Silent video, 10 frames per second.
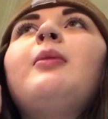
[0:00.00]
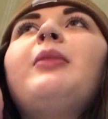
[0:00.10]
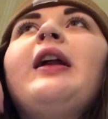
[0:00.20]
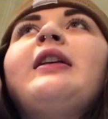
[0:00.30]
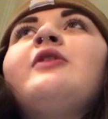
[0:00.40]

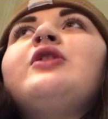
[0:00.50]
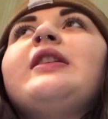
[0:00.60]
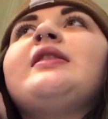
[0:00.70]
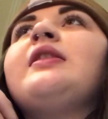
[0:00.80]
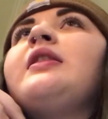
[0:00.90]
Bonnie and
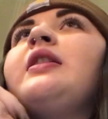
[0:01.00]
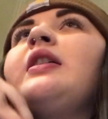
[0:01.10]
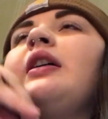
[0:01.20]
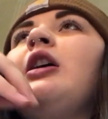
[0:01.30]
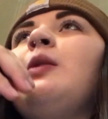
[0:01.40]
Jason,
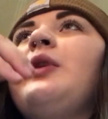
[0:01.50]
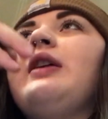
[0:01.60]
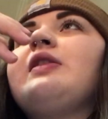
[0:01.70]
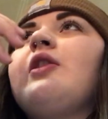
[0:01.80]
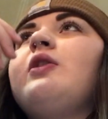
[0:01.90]
and we
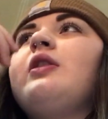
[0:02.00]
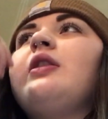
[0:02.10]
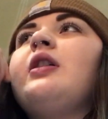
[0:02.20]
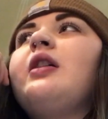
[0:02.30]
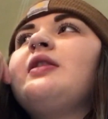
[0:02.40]
got to go
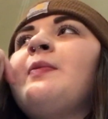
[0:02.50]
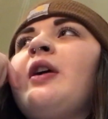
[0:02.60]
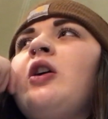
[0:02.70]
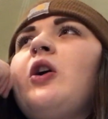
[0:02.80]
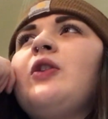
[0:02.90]
to something
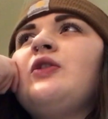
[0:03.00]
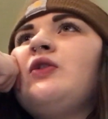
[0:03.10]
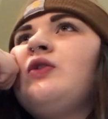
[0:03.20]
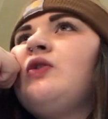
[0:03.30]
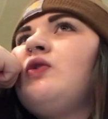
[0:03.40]
called
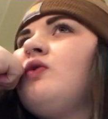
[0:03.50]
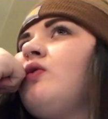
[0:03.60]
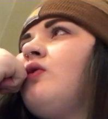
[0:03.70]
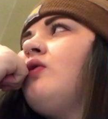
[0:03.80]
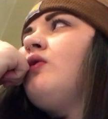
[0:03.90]

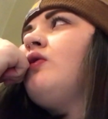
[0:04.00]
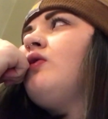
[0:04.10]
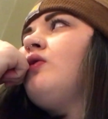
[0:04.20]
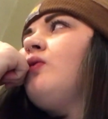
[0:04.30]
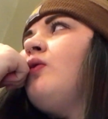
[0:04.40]

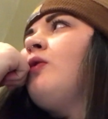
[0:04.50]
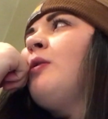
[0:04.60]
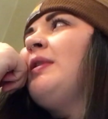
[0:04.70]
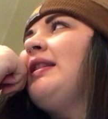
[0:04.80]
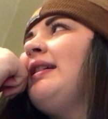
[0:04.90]

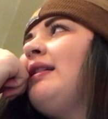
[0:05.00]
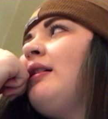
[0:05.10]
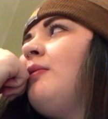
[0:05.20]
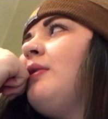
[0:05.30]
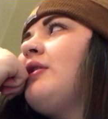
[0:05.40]

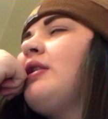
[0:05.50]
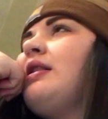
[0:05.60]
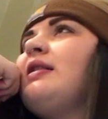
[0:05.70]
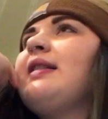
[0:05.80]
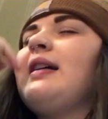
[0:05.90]
Suomenlinna, which
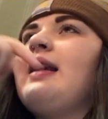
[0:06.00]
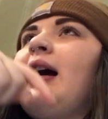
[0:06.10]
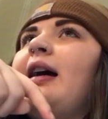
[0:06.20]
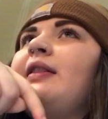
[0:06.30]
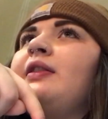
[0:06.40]
is like an
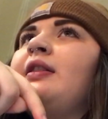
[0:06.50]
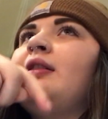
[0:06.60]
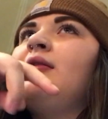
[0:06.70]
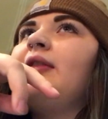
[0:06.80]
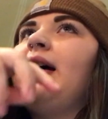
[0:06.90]

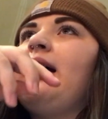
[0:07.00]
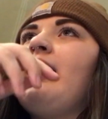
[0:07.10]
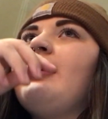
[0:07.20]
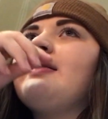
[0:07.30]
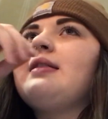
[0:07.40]
island that
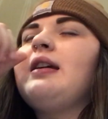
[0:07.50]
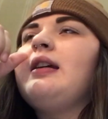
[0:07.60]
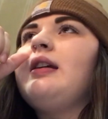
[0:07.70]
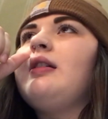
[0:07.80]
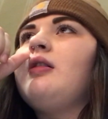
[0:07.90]
has
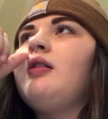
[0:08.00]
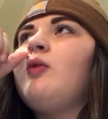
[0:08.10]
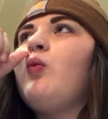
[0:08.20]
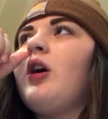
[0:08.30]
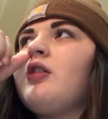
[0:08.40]
a
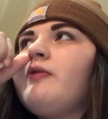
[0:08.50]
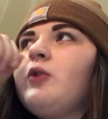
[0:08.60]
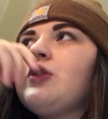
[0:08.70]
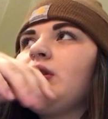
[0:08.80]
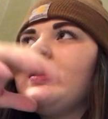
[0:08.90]
water
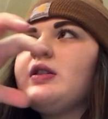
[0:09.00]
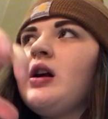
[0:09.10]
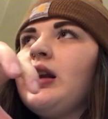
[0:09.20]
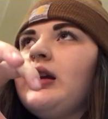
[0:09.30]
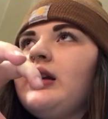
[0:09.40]
fortress
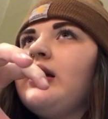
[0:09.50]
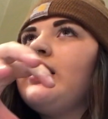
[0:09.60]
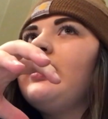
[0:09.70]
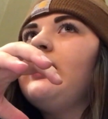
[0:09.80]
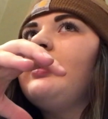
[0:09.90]
on it,
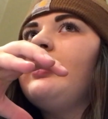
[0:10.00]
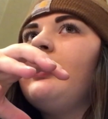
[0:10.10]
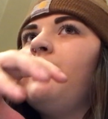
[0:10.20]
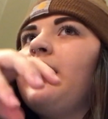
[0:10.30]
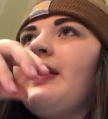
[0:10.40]

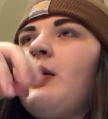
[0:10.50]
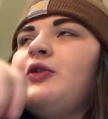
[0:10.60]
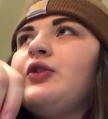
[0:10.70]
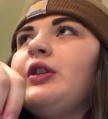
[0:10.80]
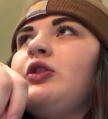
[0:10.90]
and that
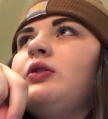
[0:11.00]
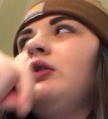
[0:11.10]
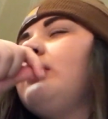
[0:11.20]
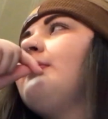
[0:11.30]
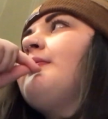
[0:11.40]
was really
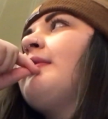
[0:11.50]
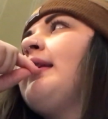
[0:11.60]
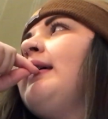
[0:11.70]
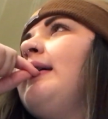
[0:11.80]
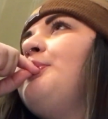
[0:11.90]
cool.
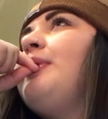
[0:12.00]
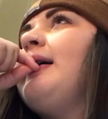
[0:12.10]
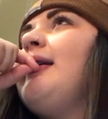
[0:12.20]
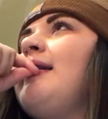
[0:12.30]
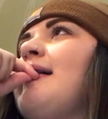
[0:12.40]

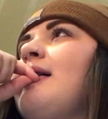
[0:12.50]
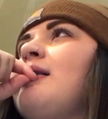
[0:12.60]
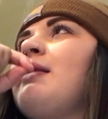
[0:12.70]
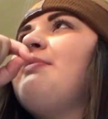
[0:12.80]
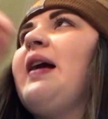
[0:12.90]
But now
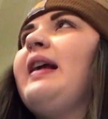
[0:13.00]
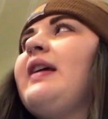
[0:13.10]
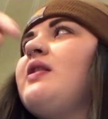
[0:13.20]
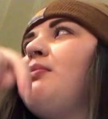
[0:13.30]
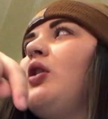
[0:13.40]
I'm back
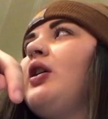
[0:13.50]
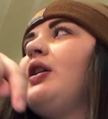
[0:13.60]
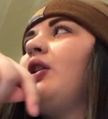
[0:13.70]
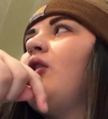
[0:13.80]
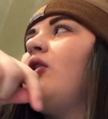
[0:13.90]
at the
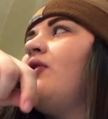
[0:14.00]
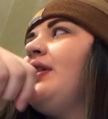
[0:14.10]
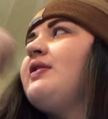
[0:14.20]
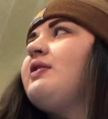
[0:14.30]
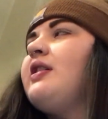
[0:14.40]
market hall
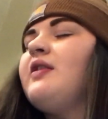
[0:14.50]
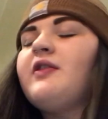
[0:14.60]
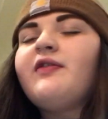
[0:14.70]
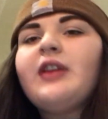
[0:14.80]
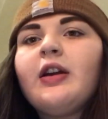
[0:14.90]
that's near the
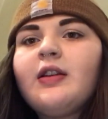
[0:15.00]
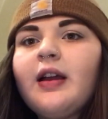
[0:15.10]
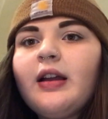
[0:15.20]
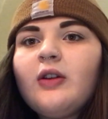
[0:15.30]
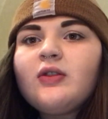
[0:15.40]
ferry
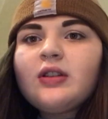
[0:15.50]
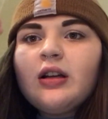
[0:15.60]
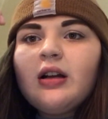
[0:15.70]
that goes to